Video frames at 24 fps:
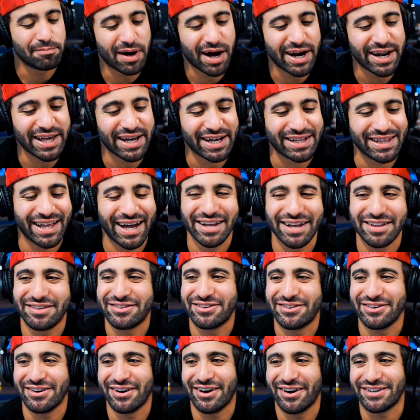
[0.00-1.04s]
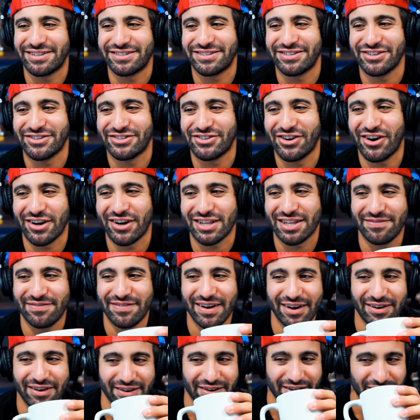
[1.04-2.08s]
Bonnie and Clyde still are still talked
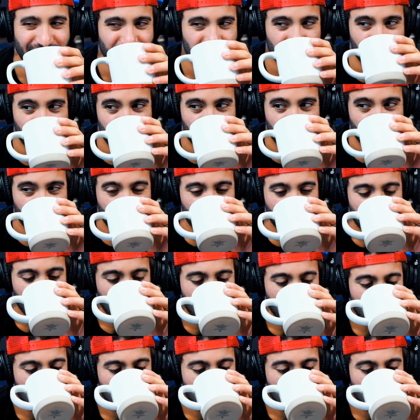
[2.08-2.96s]
about, like a Dylan-y